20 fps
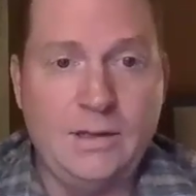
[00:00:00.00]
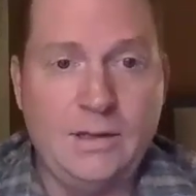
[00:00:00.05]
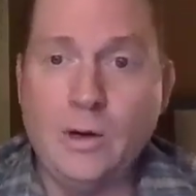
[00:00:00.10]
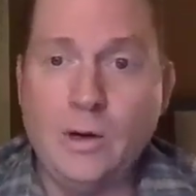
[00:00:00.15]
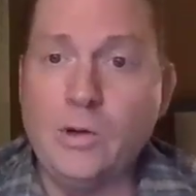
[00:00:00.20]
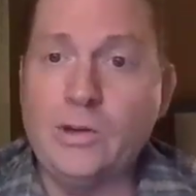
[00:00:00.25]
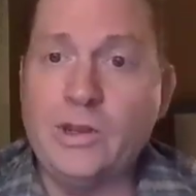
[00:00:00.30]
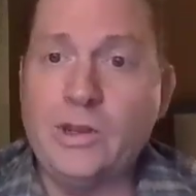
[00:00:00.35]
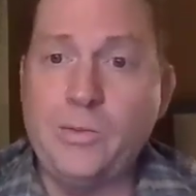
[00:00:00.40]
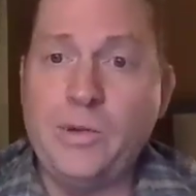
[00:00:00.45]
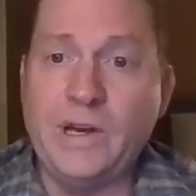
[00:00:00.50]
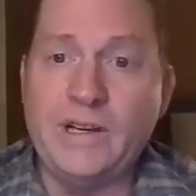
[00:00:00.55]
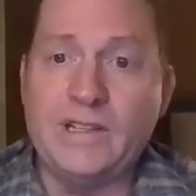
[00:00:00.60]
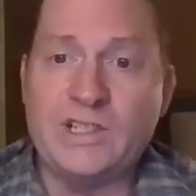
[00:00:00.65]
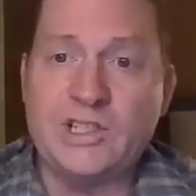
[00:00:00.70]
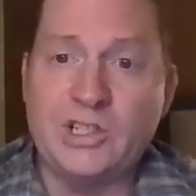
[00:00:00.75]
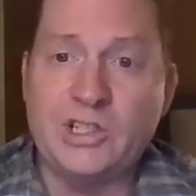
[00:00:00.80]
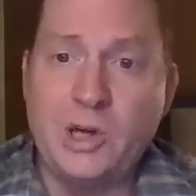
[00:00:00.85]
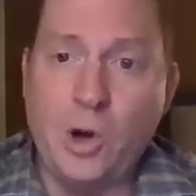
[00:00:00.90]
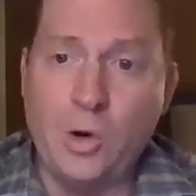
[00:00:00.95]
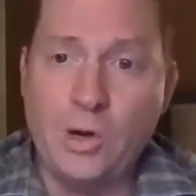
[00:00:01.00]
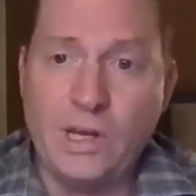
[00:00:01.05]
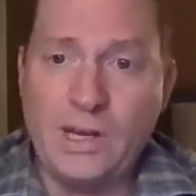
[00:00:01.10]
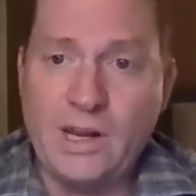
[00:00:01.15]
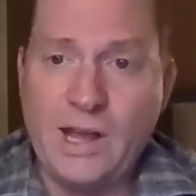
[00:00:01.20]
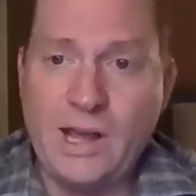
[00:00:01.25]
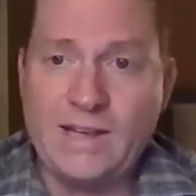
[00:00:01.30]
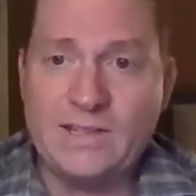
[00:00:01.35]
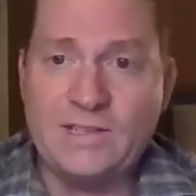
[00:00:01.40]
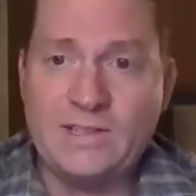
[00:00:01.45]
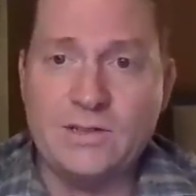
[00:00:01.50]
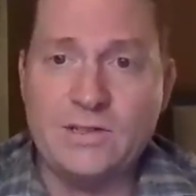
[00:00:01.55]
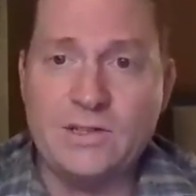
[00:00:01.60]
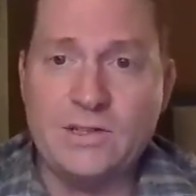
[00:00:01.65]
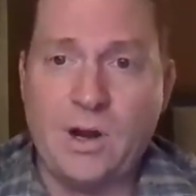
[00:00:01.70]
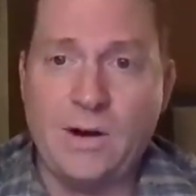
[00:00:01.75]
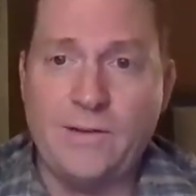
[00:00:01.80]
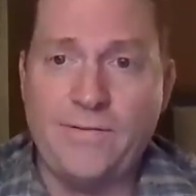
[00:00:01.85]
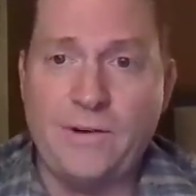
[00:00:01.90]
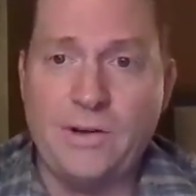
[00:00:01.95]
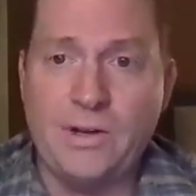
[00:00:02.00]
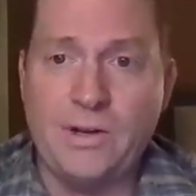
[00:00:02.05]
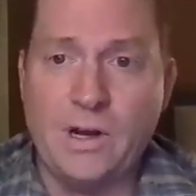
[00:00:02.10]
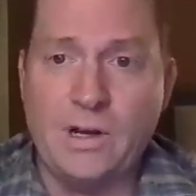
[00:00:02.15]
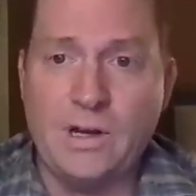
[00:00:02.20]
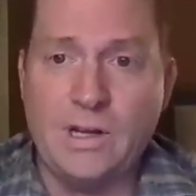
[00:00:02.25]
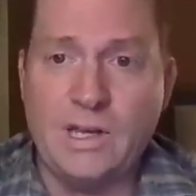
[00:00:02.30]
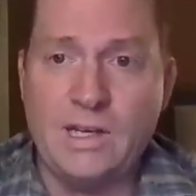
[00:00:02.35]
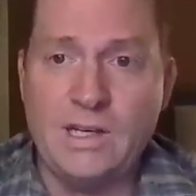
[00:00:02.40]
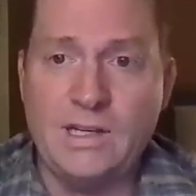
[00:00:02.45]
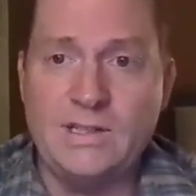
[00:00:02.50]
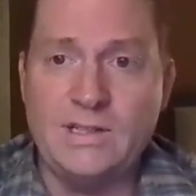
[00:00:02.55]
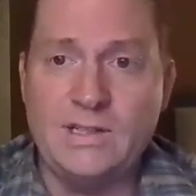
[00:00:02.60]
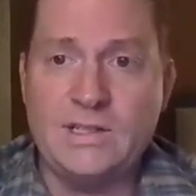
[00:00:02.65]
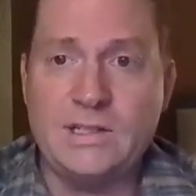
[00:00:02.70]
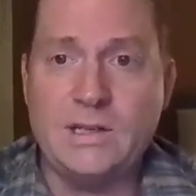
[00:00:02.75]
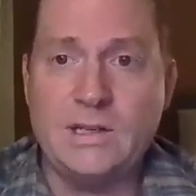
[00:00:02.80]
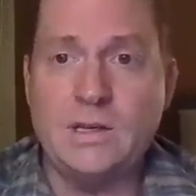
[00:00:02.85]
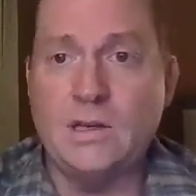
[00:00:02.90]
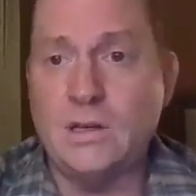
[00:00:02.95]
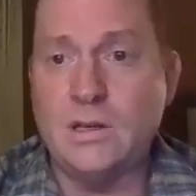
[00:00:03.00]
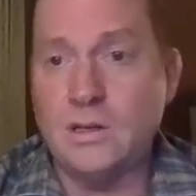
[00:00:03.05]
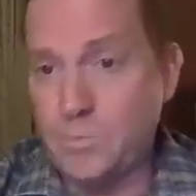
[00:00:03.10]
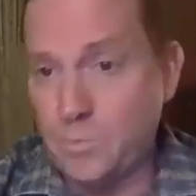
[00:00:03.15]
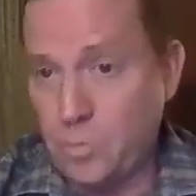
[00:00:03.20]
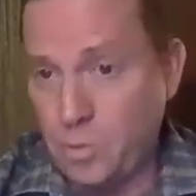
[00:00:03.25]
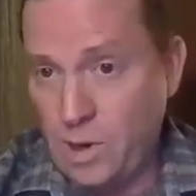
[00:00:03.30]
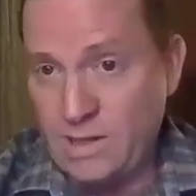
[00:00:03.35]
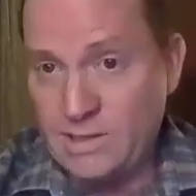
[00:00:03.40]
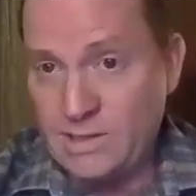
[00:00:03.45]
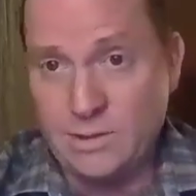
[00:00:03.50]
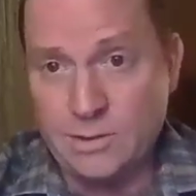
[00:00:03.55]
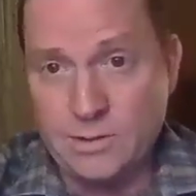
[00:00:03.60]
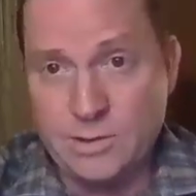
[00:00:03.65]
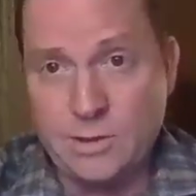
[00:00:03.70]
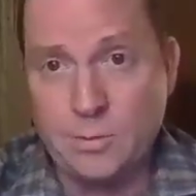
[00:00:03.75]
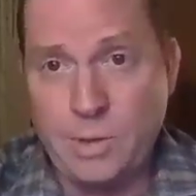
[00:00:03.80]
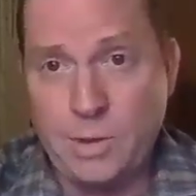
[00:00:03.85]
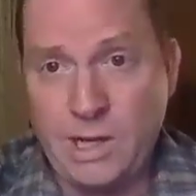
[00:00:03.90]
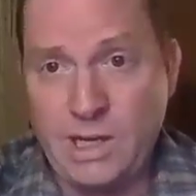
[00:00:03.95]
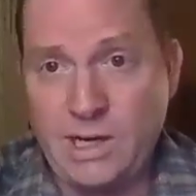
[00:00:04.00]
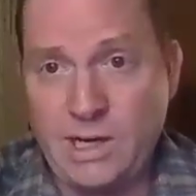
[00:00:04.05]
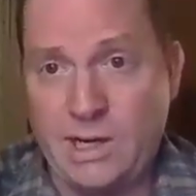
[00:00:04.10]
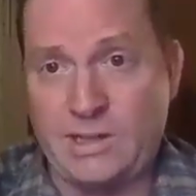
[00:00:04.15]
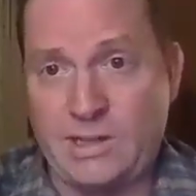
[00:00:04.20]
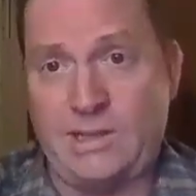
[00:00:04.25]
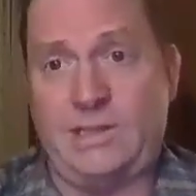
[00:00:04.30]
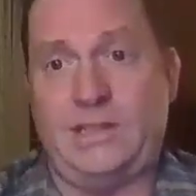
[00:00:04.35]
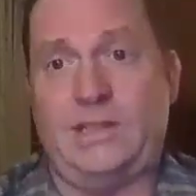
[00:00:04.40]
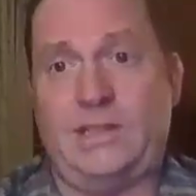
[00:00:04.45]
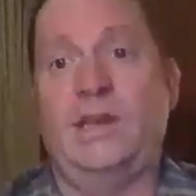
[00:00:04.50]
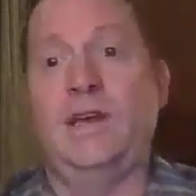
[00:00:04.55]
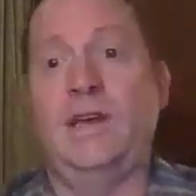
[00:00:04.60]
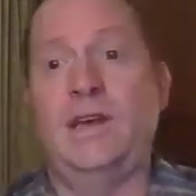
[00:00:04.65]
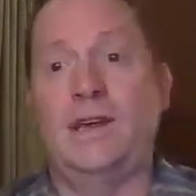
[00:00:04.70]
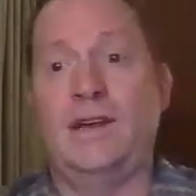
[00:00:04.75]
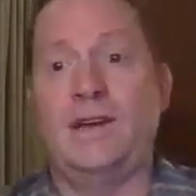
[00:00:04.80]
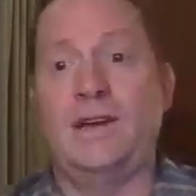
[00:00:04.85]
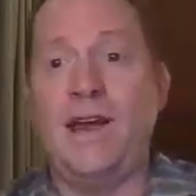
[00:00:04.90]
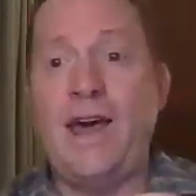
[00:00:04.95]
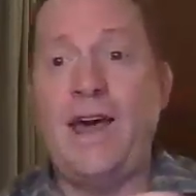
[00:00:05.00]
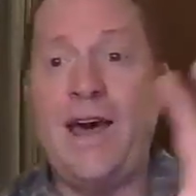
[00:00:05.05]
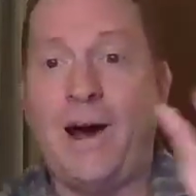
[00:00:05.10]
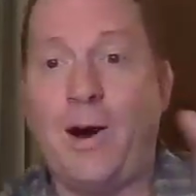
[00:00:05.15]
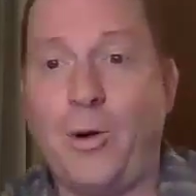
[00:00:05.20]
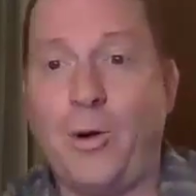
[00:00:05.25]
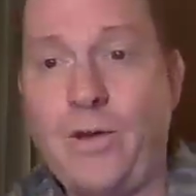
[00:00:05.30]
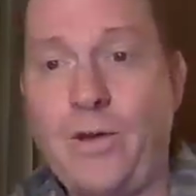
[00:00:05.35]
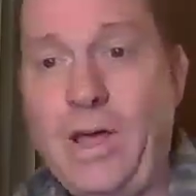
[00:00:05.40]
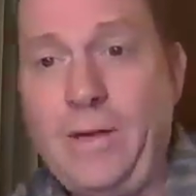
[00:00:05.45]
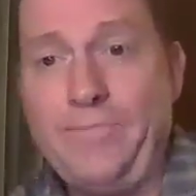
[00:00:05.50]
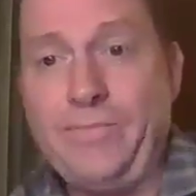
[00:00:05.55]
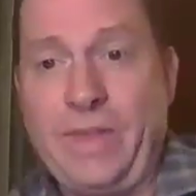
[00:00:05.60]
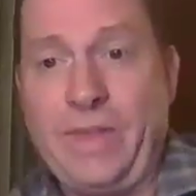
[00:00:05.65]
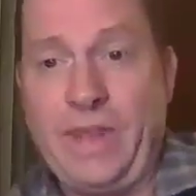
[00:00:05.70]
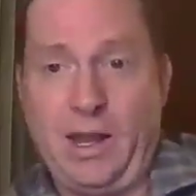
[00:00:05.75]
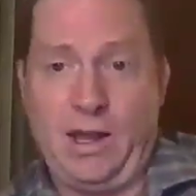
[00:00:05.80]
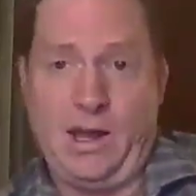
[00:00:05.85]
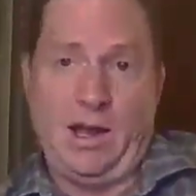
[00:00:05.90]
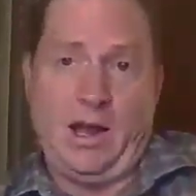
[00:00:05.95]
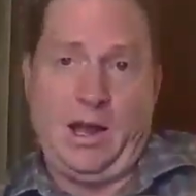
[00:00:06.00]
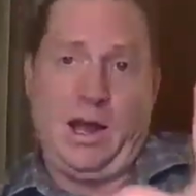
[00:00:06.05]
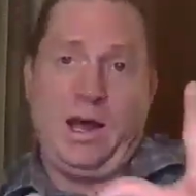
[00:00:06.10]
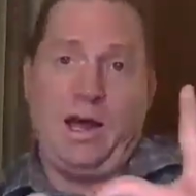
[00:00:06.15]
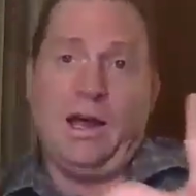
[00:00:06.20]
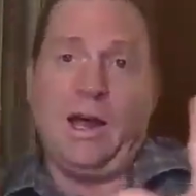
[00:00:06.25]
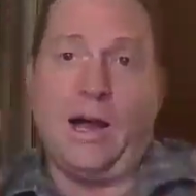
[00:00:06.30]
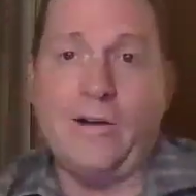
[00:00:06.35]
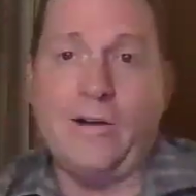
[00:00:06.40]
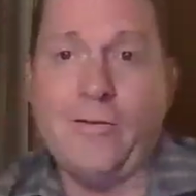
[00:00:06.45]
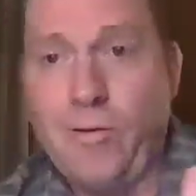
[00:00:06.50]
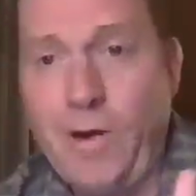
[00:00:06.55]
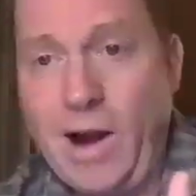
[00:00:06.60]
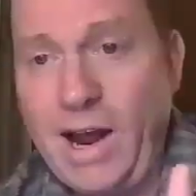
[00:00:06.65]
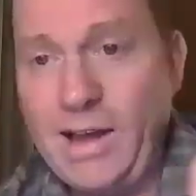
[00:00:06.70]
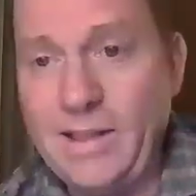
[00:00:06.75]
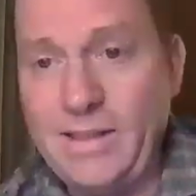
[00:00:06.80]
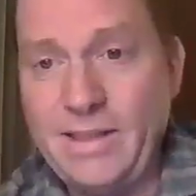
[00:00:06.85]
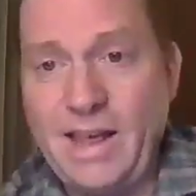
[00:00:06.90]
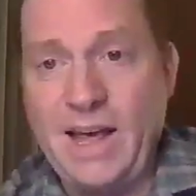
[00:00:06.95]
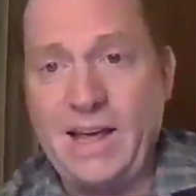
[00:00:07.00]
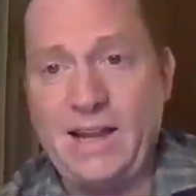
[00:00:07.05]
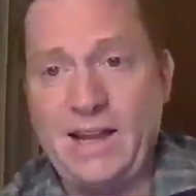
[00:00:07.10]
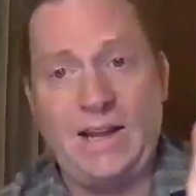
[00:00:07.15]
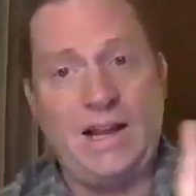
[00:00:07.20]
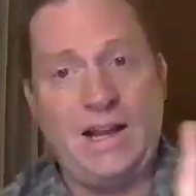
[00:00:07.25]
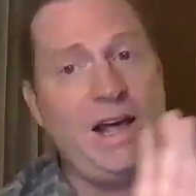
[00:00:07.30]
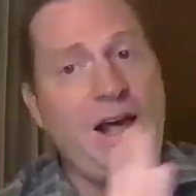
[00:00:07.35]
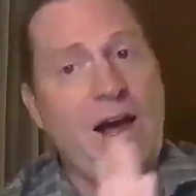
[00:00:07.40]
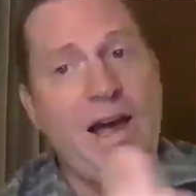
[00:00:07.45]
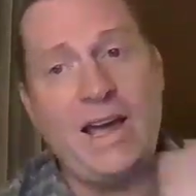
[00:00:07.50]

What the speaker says: You know what the biggest choking hazards are for young kids? Pretzels or peanuts. Now, I ran that.